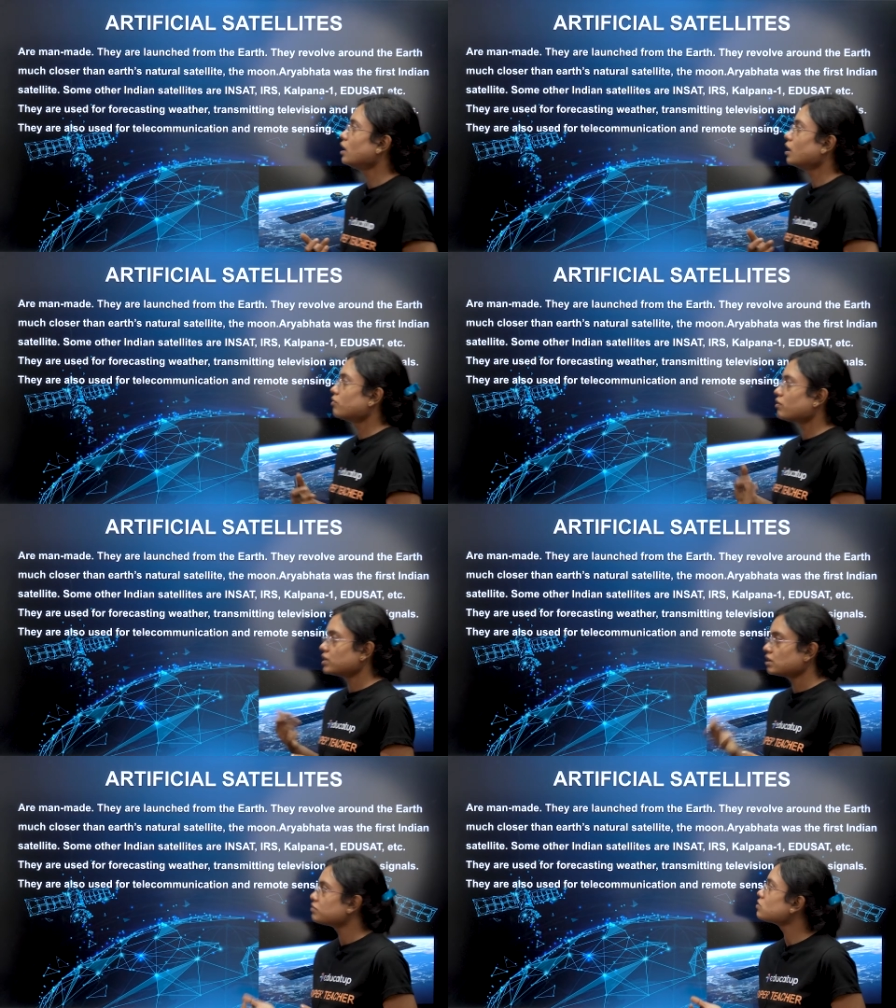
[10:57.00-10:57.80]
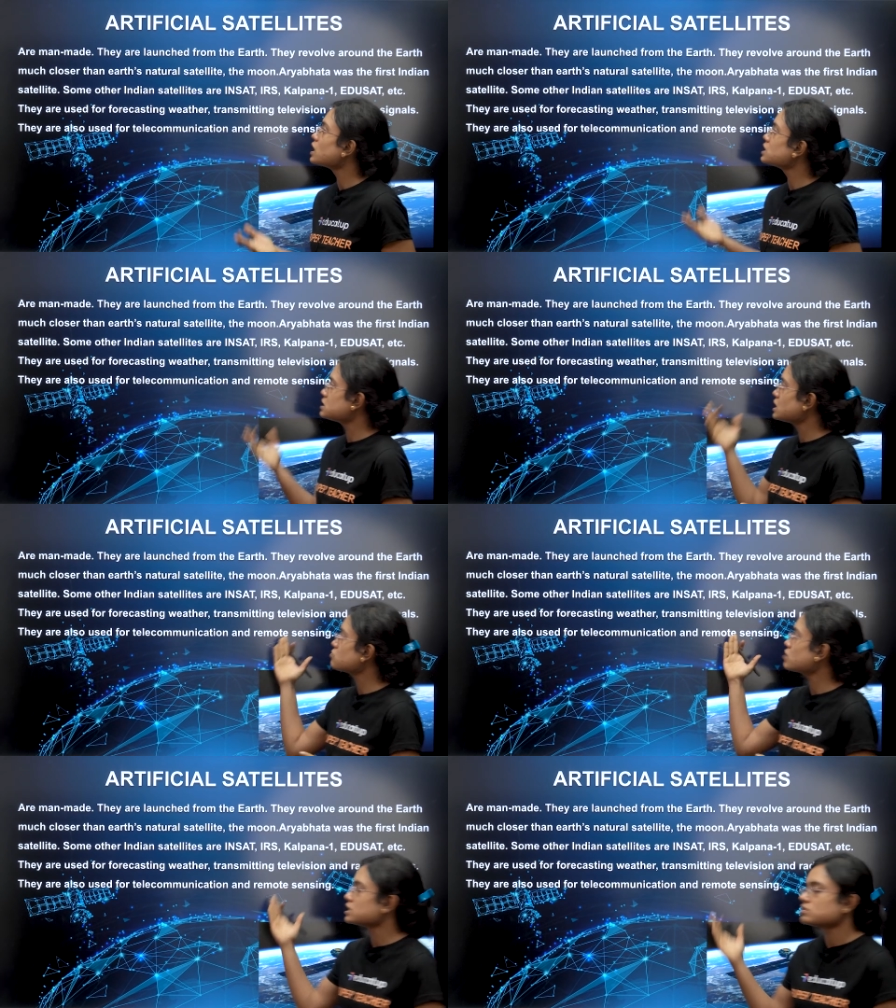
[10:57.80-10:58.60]
for weather forecasting,
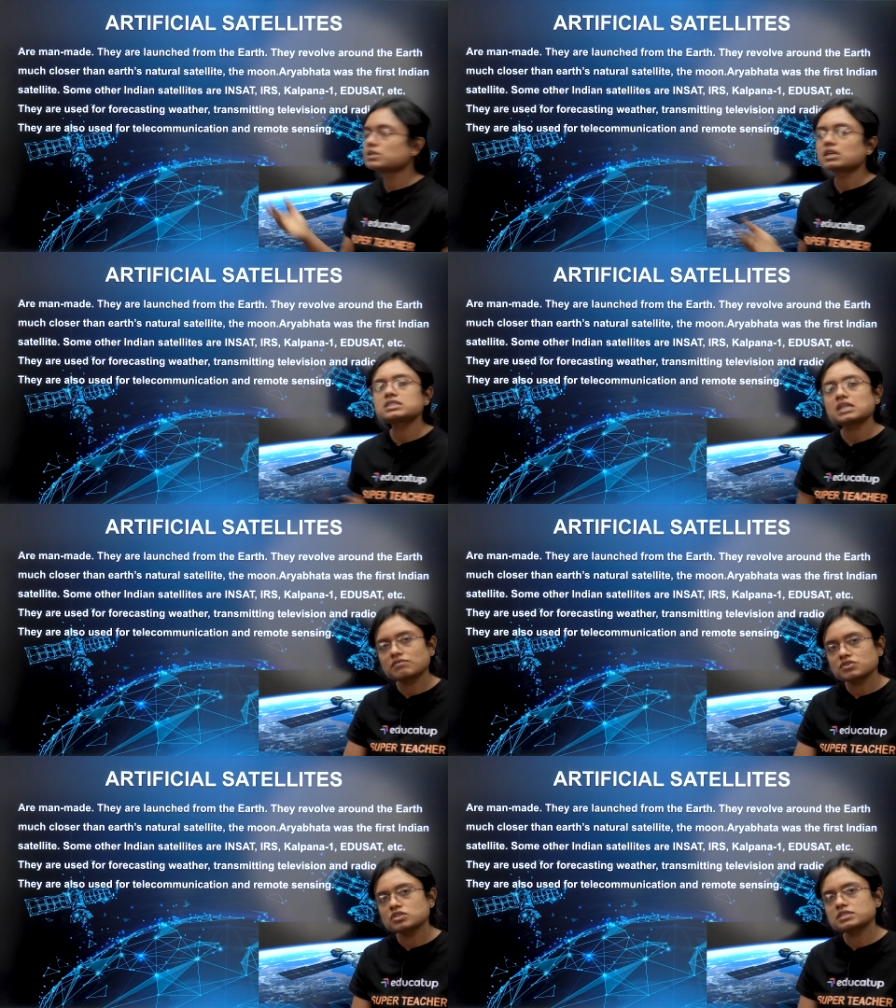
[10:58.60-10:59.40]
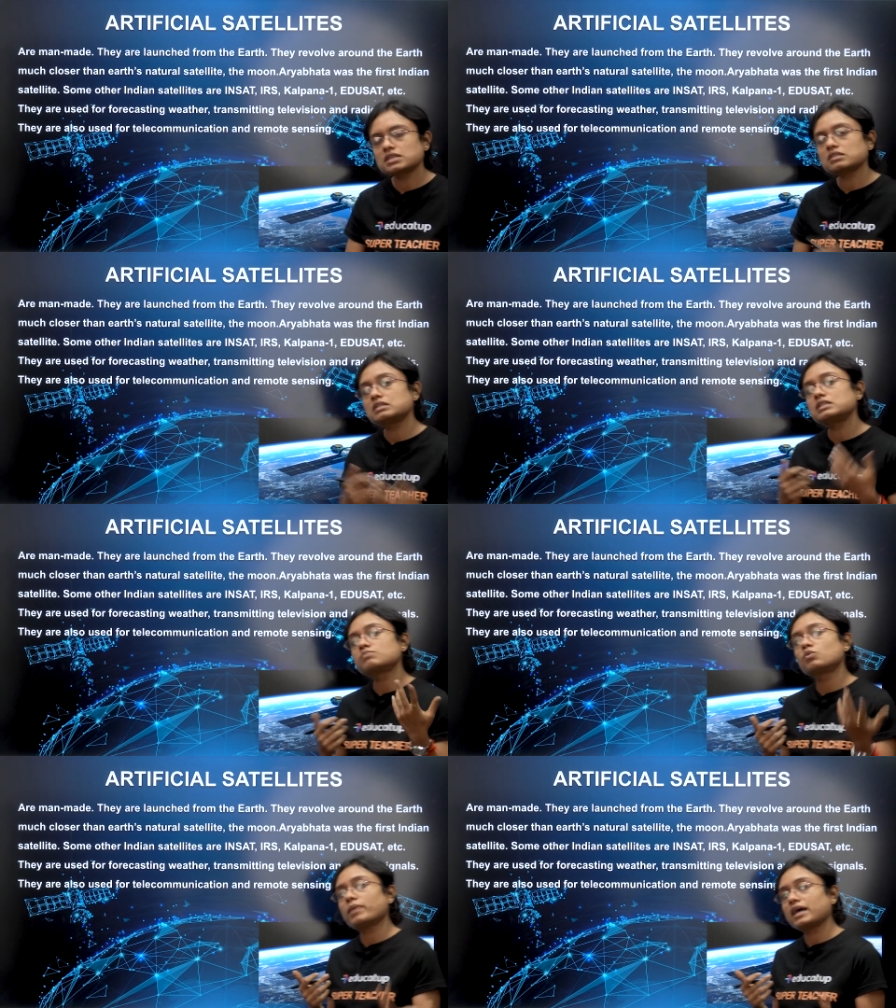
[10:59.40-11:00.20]
transmitting television signals,
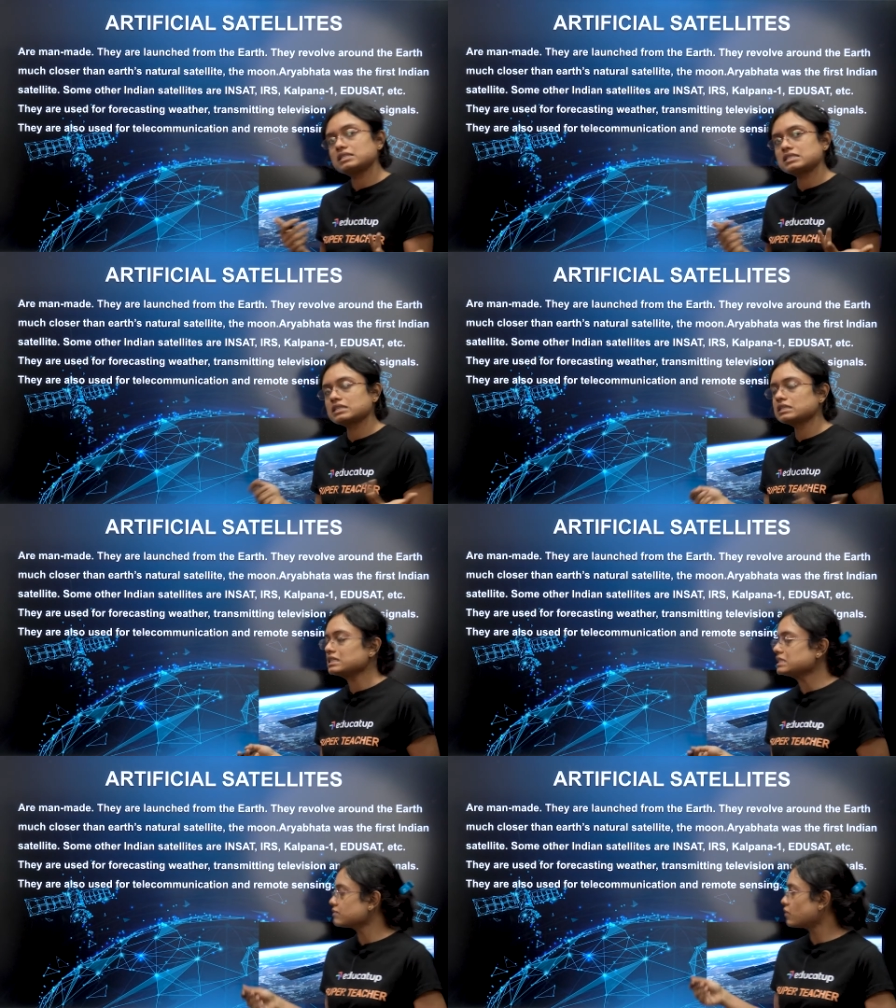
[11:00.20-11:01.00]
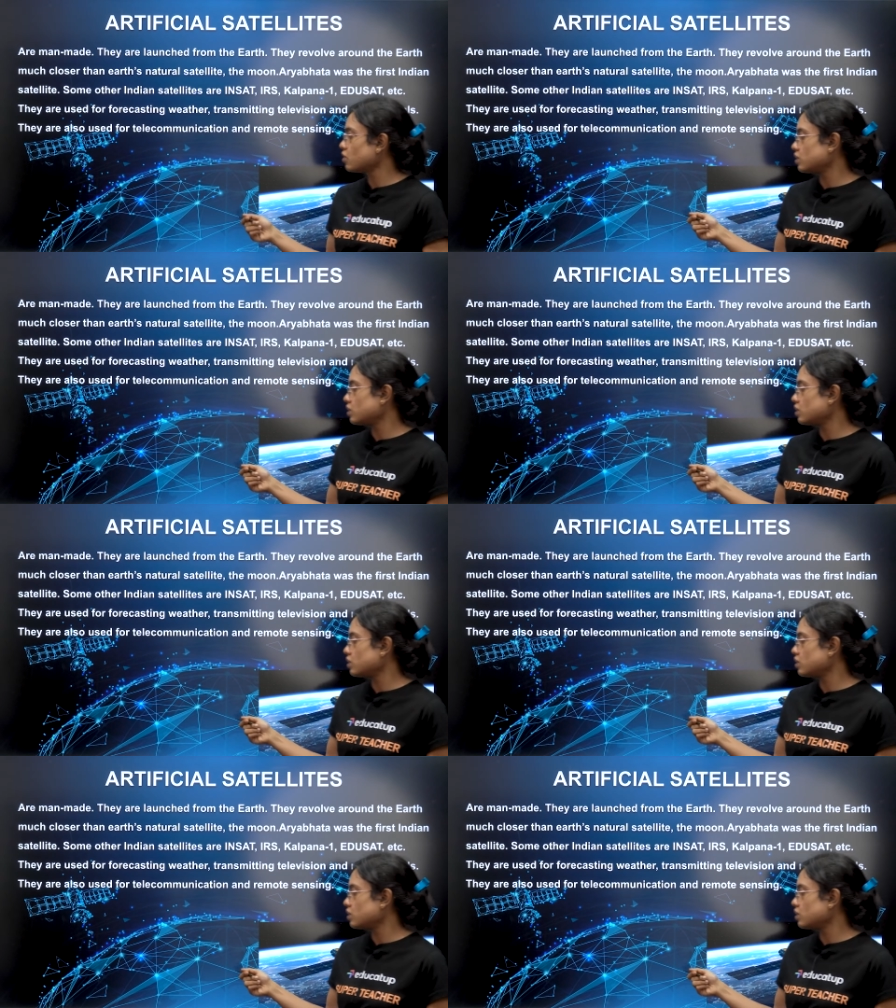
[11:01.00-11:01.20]
mobile signals, for all